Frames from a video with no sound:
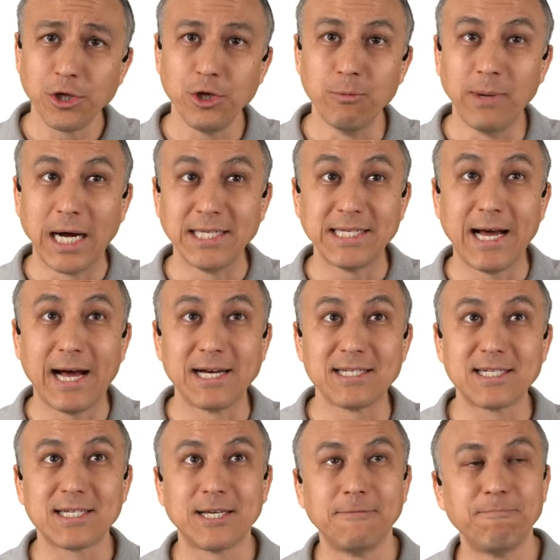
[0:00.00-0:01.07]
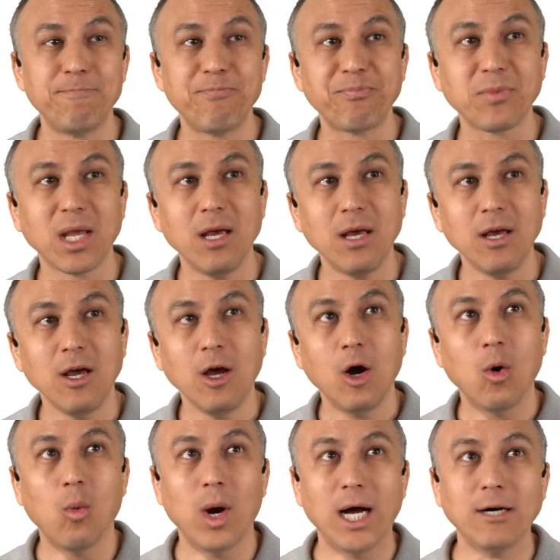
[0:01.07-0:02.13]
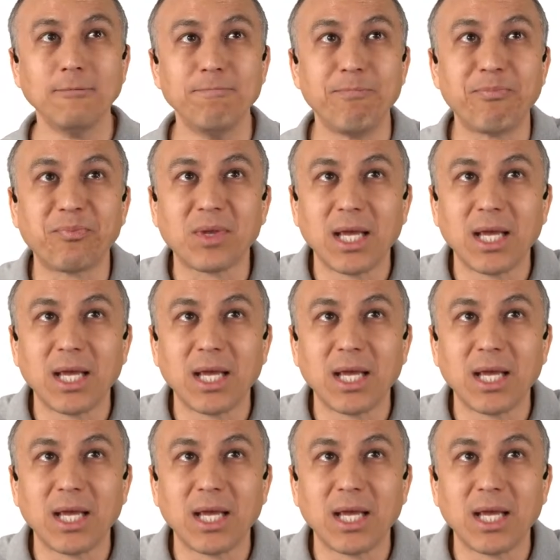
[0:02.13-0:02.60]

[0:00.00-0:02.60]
You might ask. Well,